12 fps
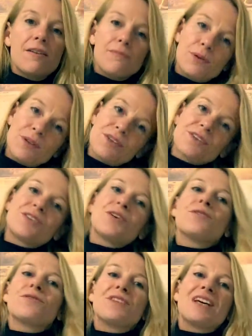put
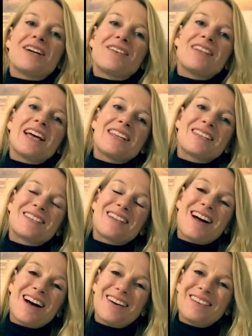yourself there in that star,